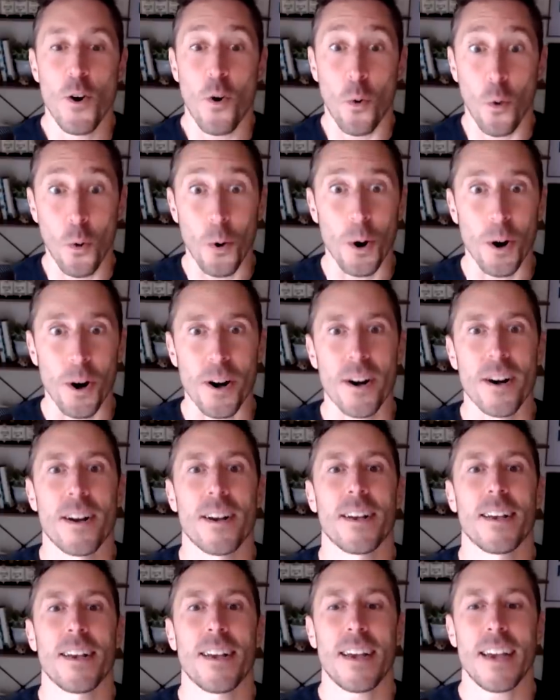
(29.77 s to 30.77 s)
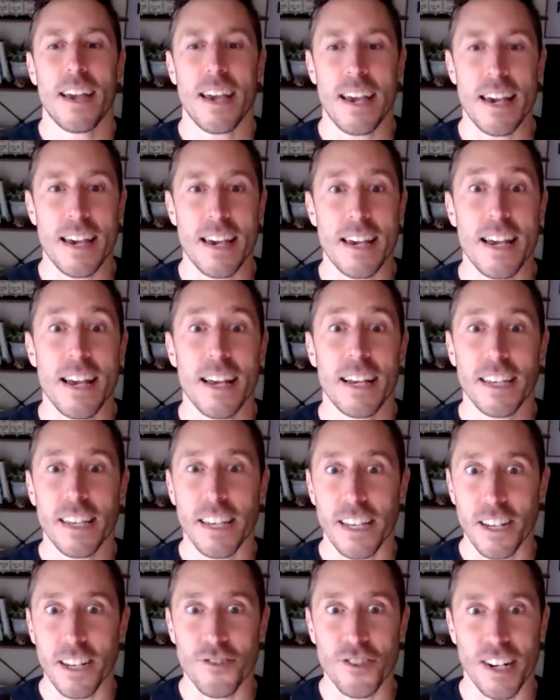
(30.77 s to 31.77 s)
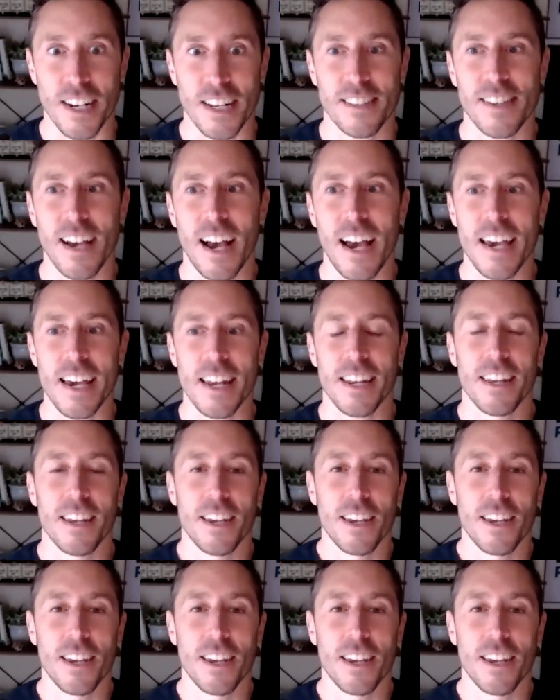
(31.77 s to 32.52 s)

or a ketogenic diet.